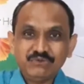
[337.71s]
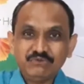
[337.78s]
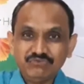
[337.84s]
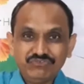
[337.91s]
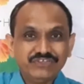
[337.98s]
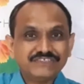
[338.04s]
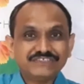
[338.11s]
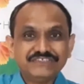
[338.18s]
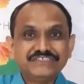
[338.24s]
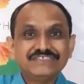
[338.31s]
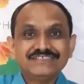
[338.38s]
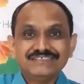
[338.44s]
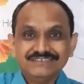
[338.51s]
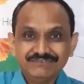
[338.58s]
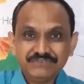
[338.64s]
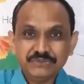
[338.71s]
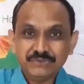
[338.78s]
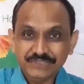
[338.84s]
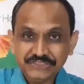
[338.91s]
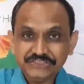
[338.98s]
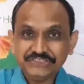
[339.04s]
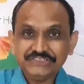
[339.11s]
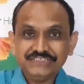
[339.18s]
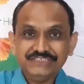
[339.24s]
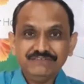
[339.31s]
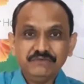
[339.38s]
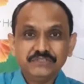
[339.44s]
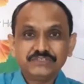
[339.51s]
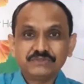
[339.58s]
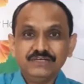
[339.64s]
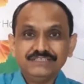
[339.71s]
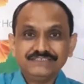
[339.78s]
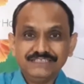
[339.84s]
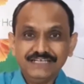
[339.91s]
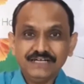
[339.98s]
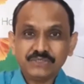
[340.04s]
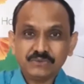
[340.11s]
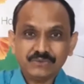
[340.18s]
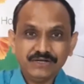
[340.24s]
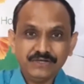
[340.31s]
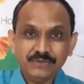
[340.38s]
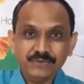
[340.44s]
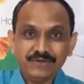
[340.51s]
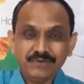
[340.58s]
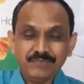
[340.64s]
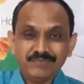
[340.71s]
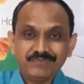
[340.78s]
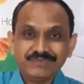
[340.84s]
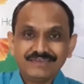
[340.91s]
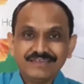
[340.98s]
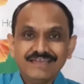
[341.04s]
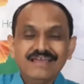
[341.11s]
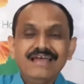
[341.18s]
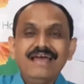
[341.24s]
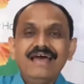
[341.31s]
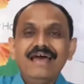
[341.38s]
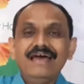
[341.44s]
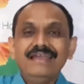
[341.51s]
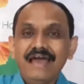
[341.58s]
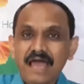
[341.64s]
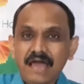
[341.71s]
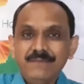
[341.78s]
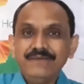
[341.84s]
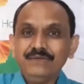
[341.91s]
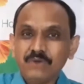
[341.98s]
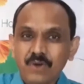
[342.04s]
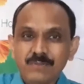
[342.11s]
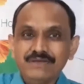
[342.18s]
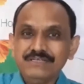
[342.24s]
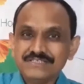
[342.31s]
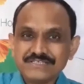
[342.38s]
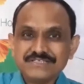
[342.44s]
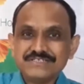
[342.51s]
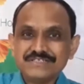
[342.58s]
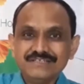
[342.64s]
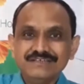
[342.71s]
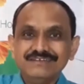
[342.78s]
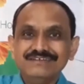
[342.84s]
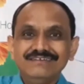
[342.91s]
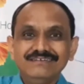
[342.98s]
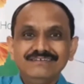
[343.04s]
First is we do ECG, what is called as electrocardiogram, and having normal ECG,